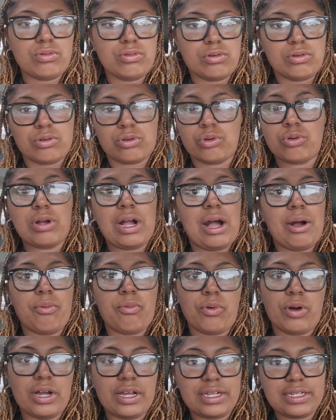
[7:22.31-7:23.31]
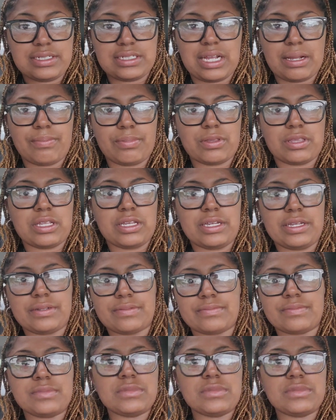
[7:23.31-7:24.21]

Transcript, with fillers: or who got what type of thing